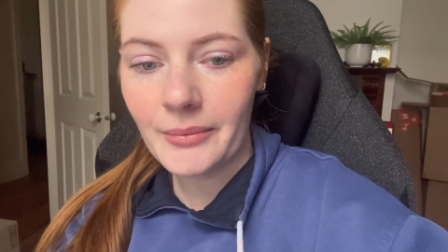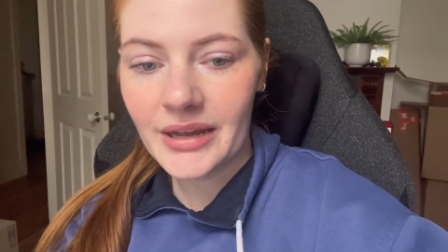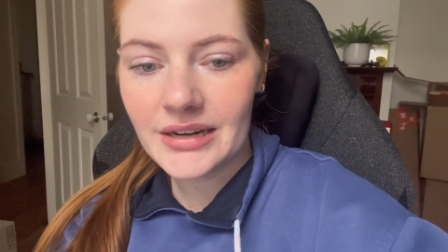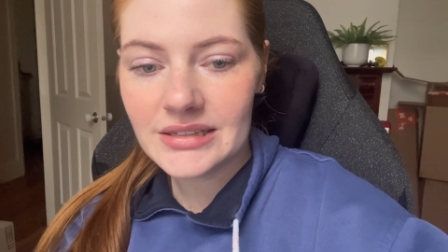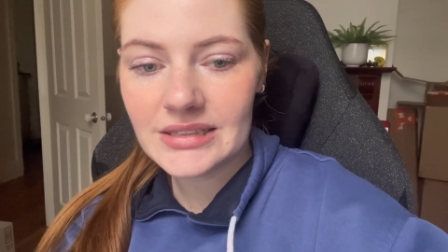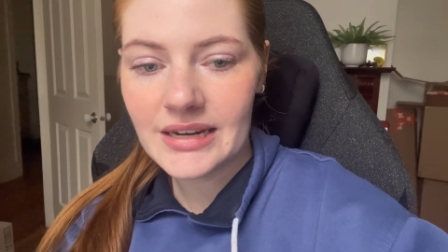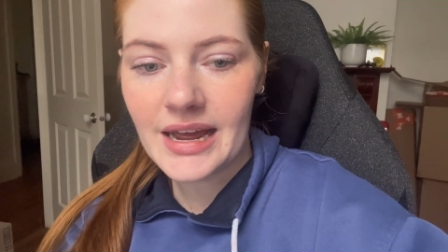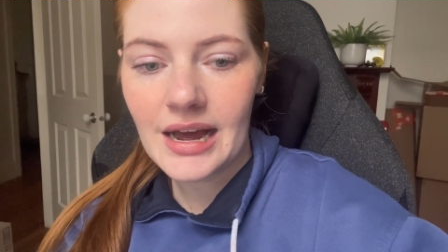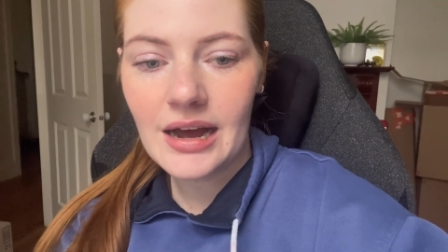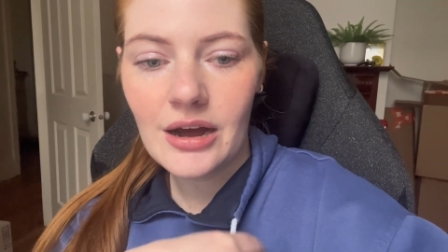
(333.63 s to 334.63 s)
it is
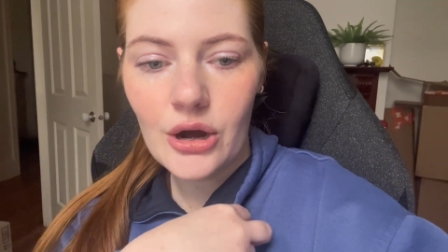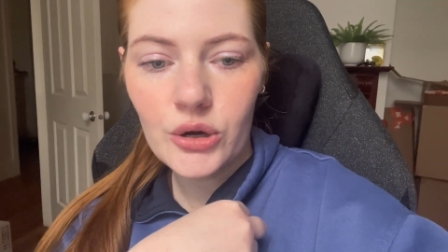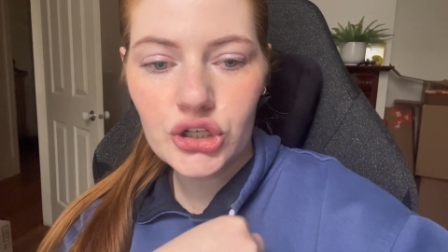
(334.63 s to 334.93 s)
now